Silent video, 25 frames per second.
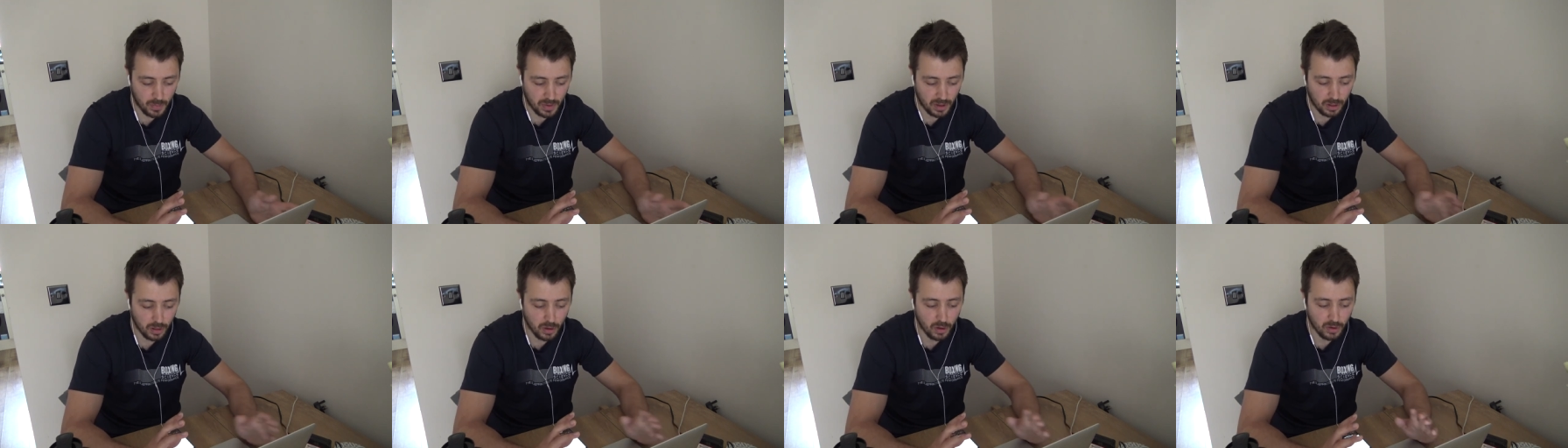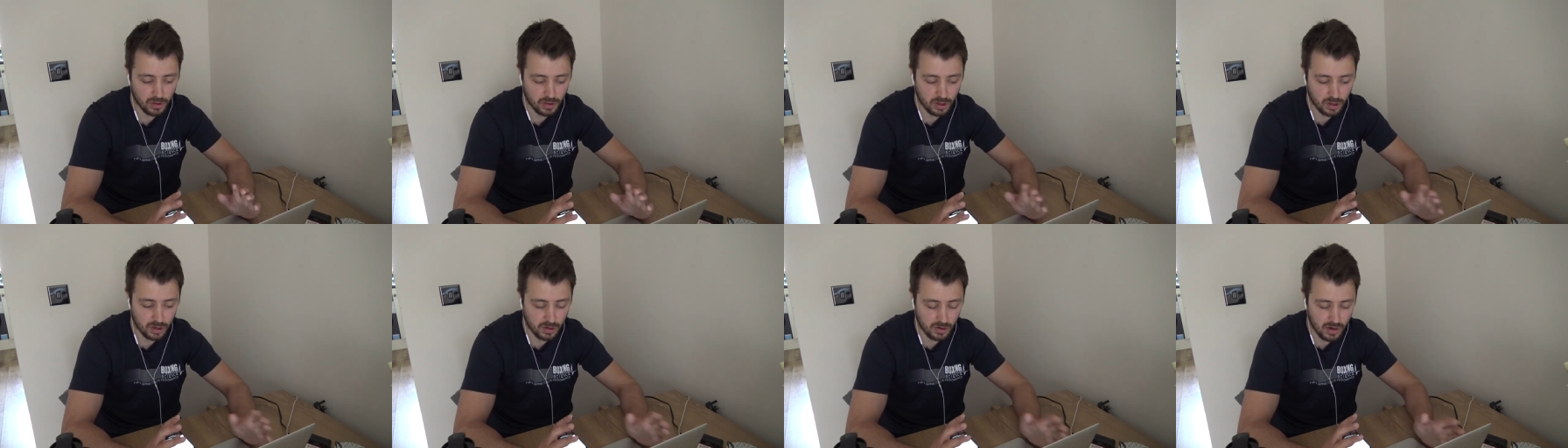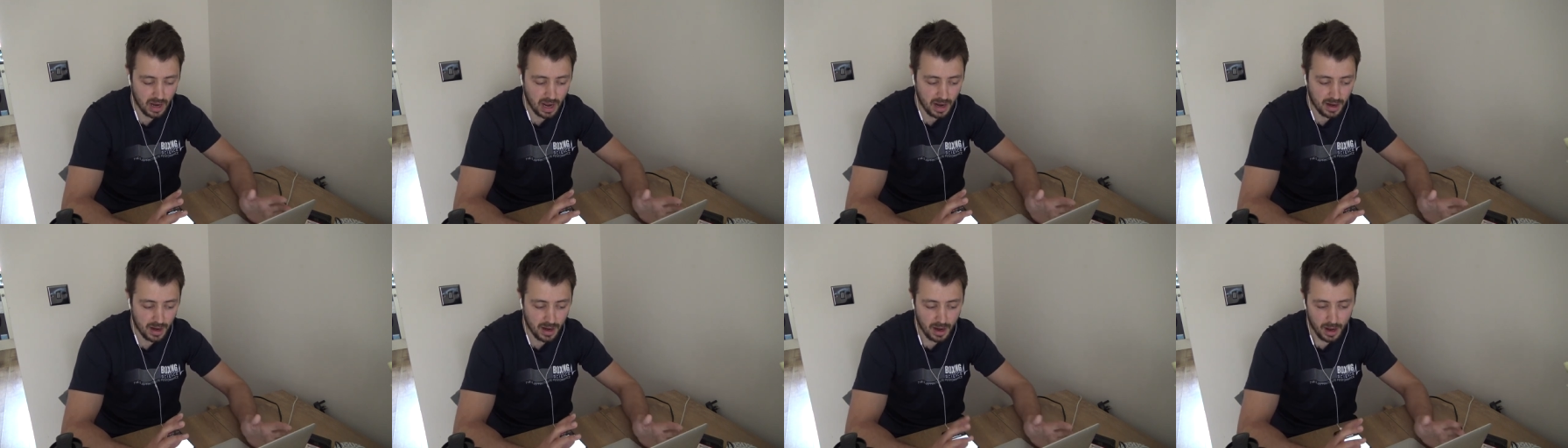We look to
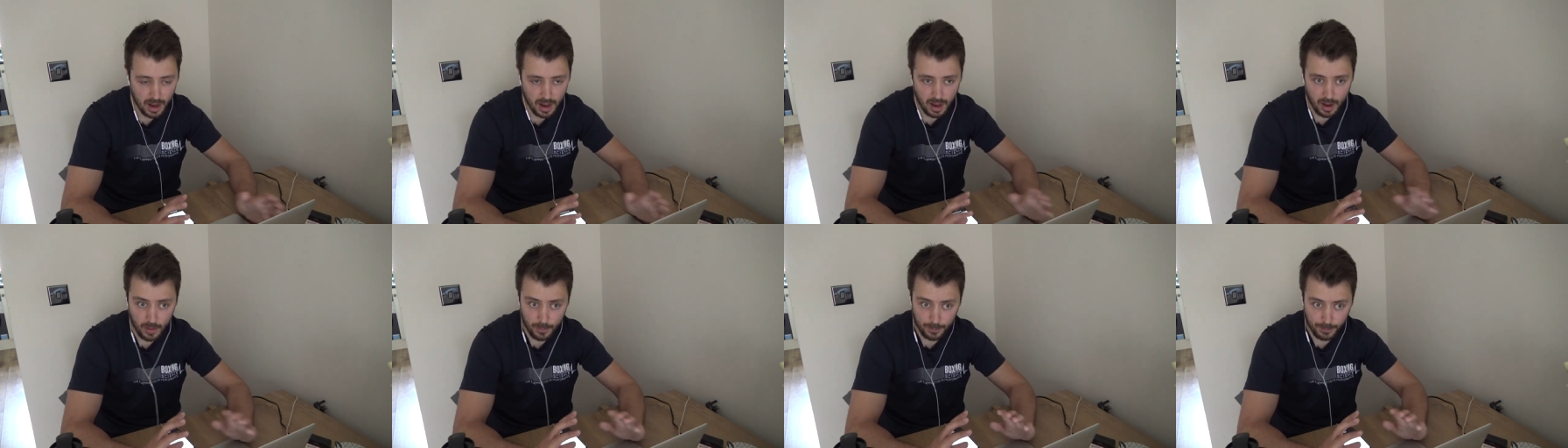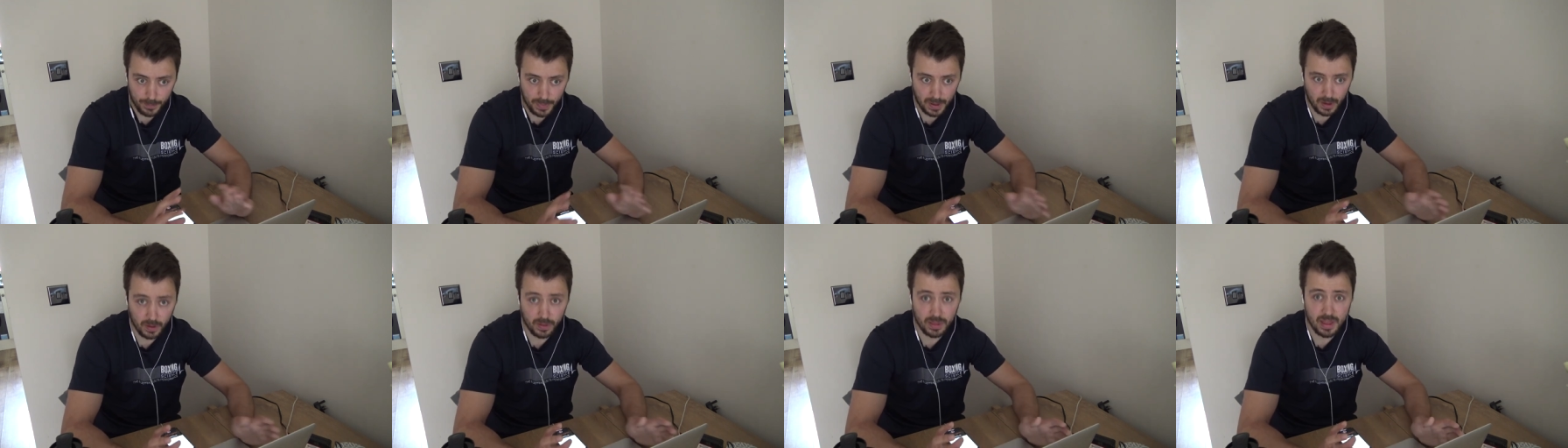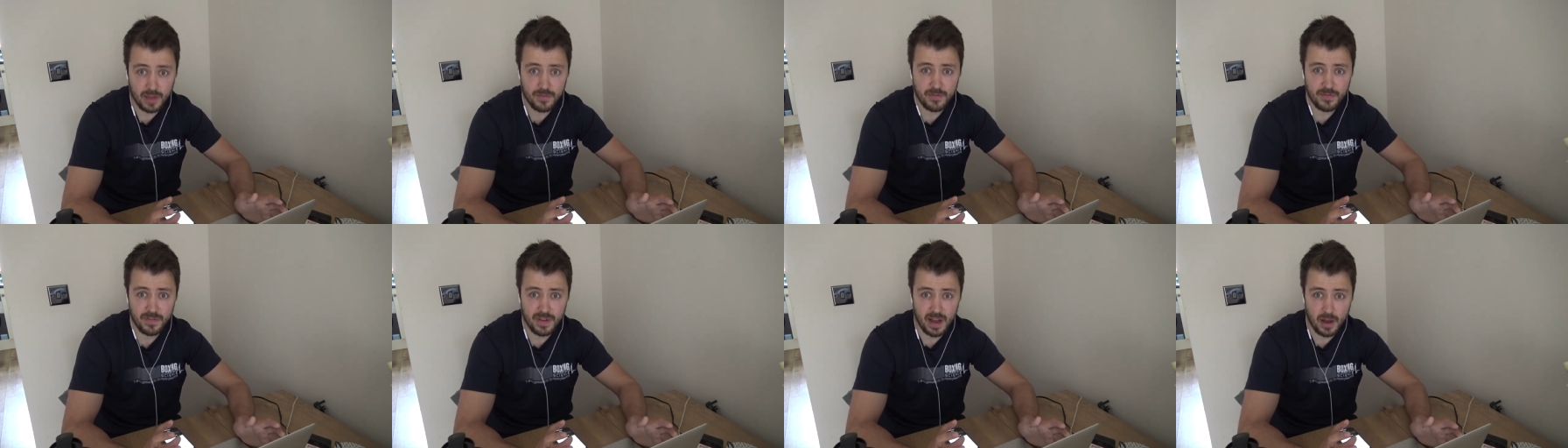try and build
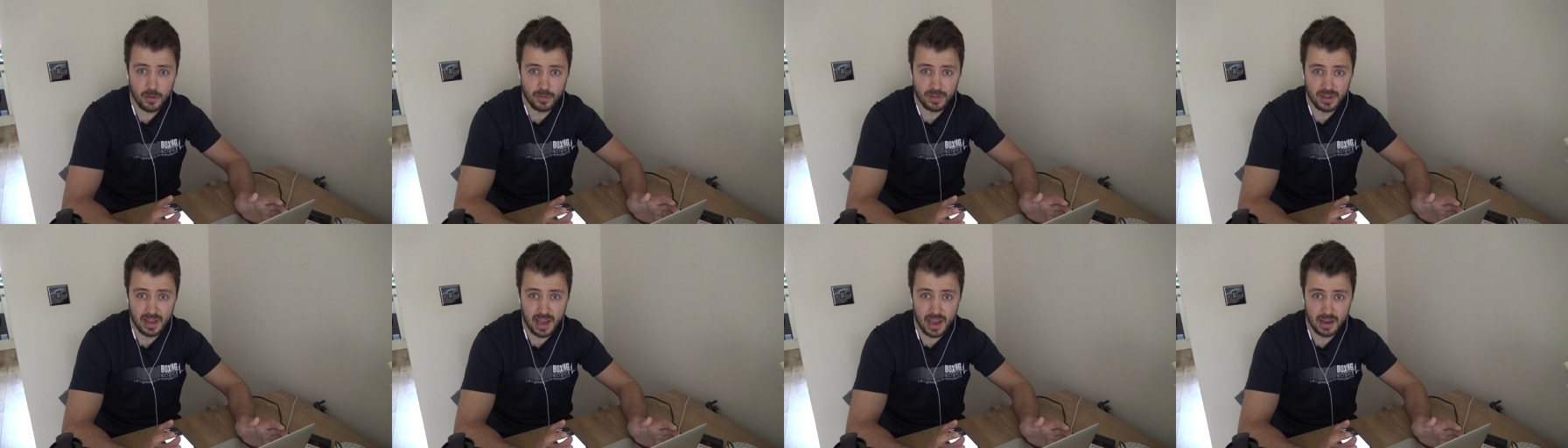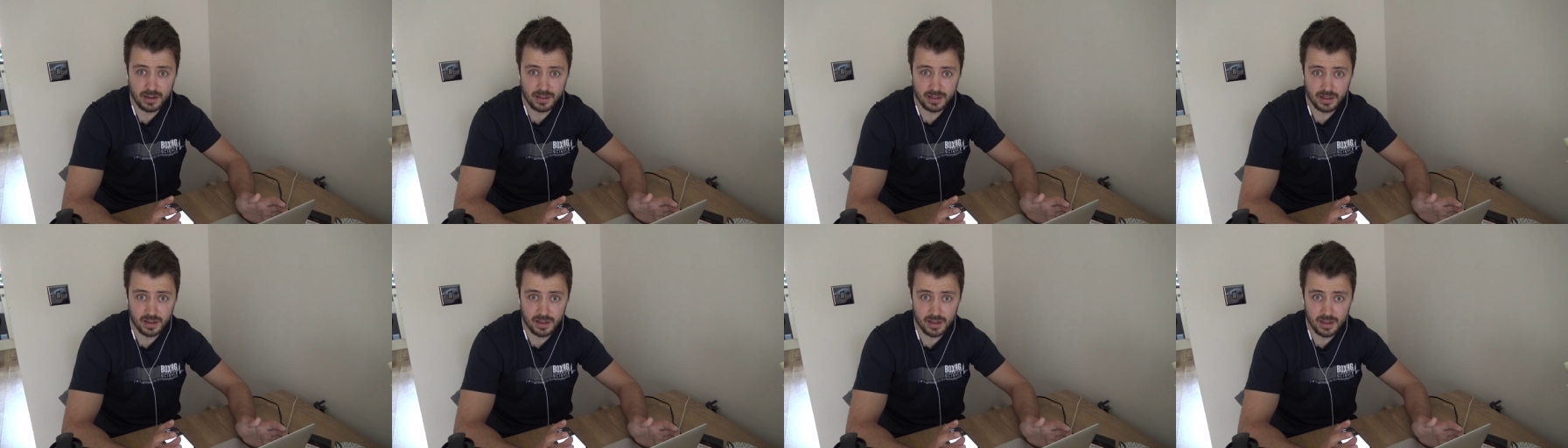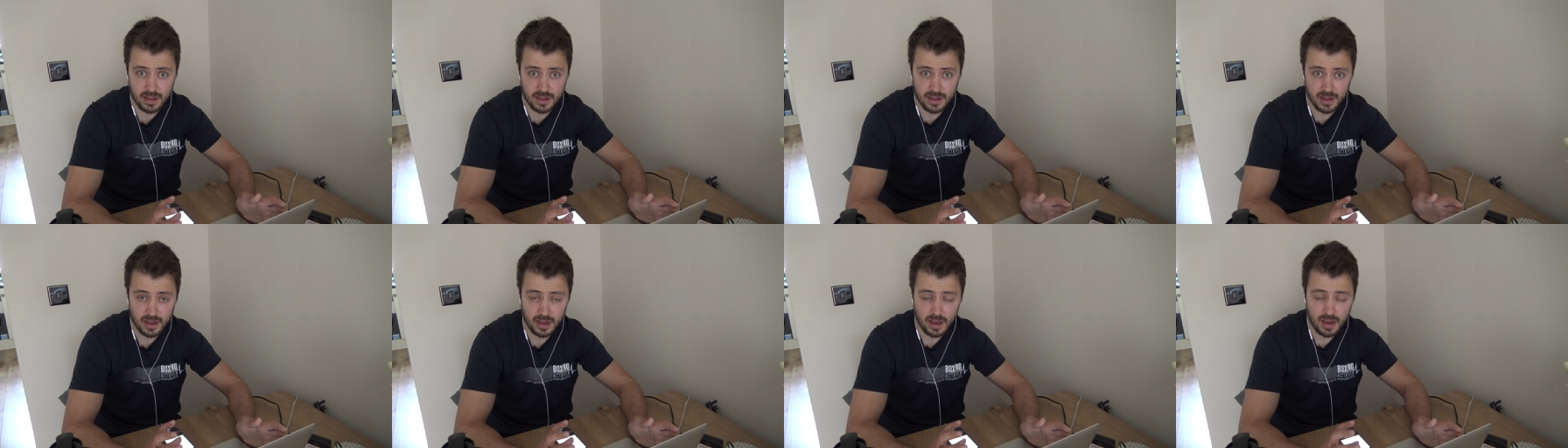them
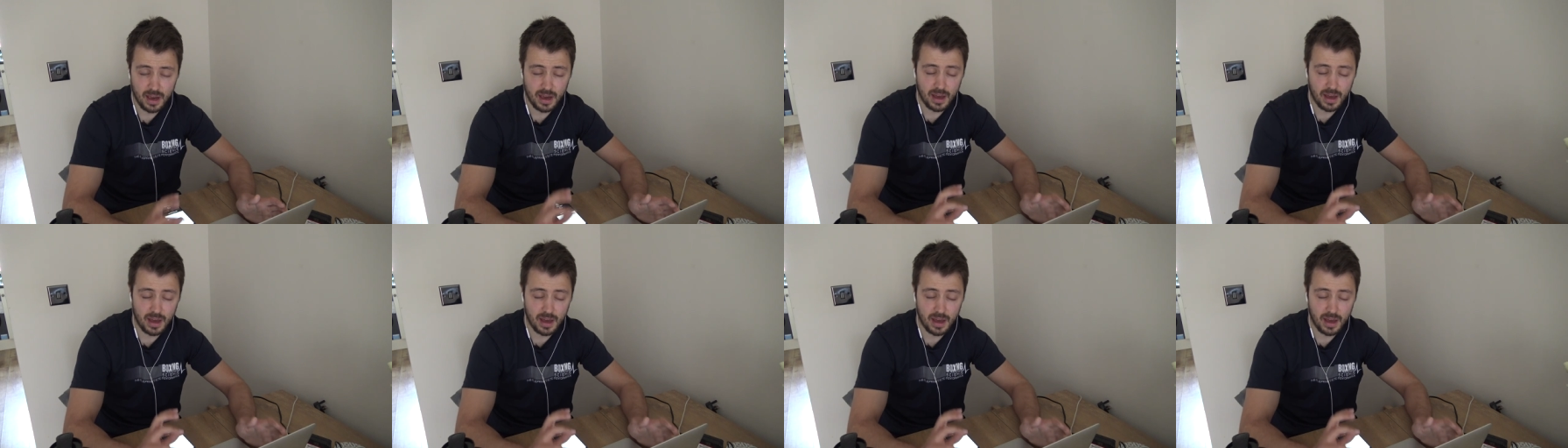foundations